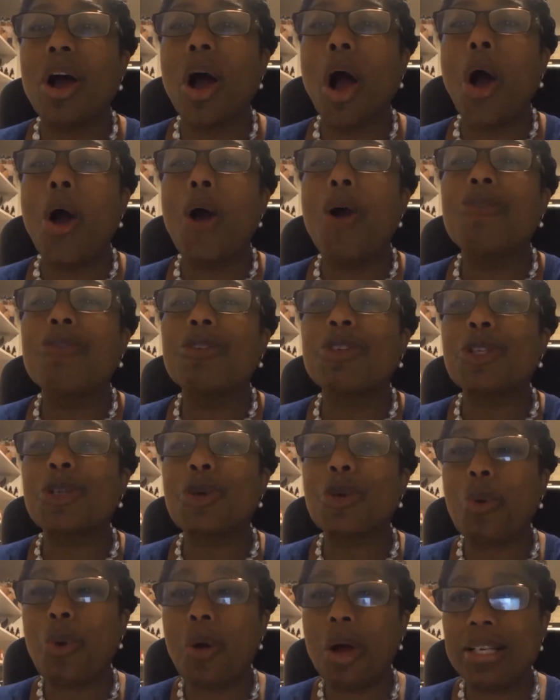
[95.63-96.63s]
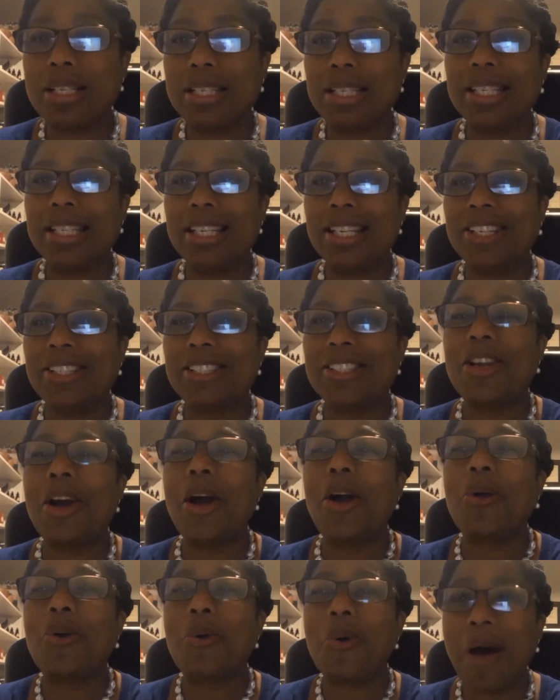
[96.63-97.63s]
over 20 years, not
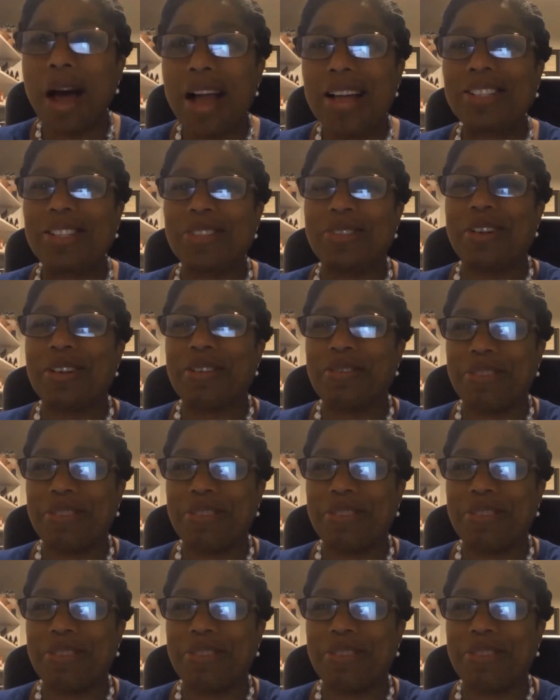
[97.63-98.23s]
quite 25.